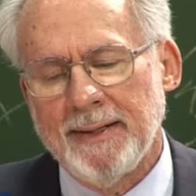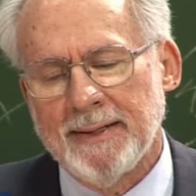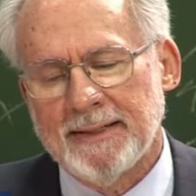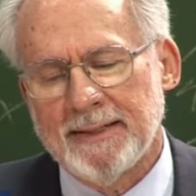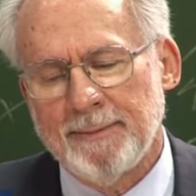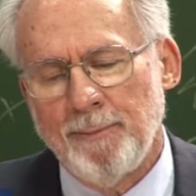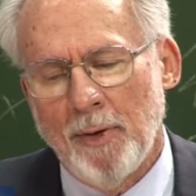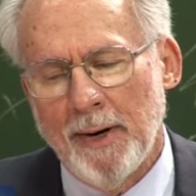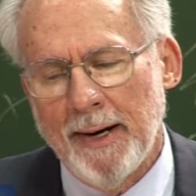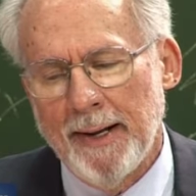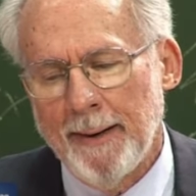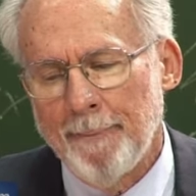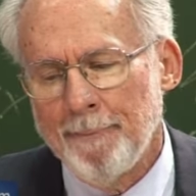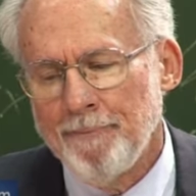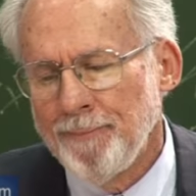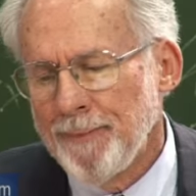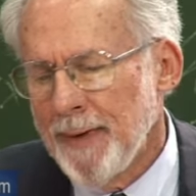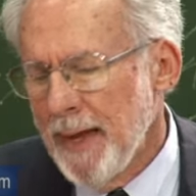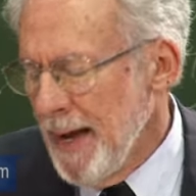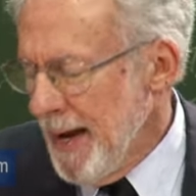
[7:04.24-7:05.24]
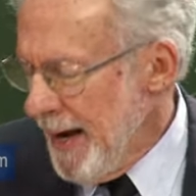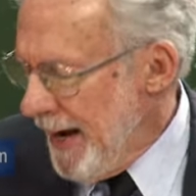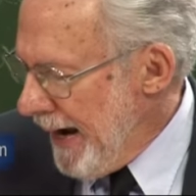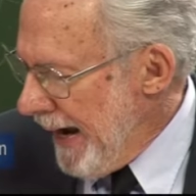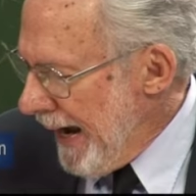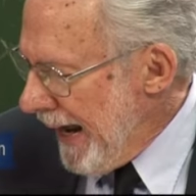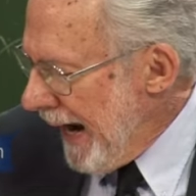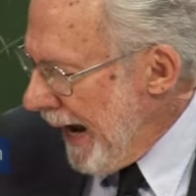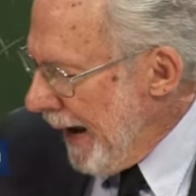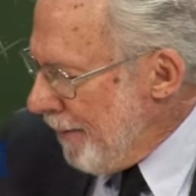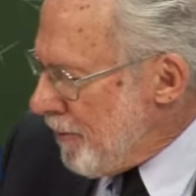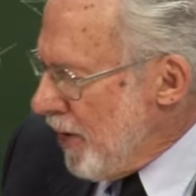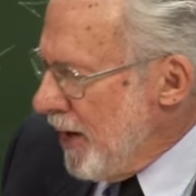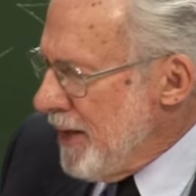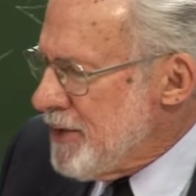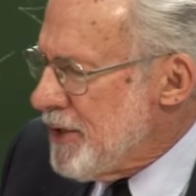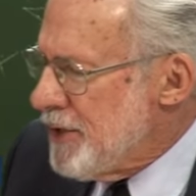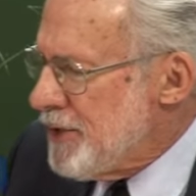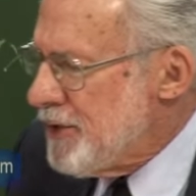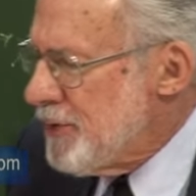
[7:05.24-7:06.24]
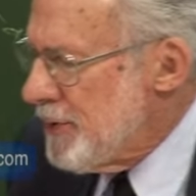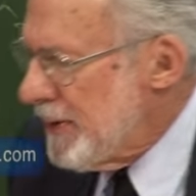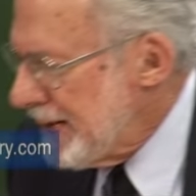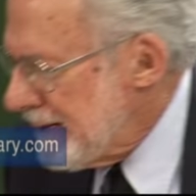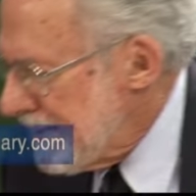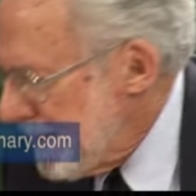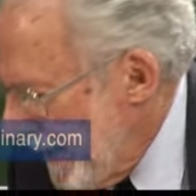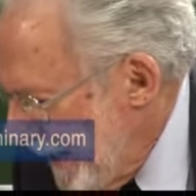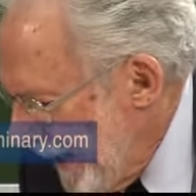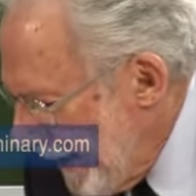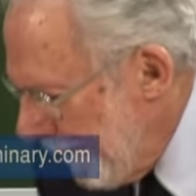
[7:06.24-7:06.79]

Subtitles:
this morning. I'm going to do it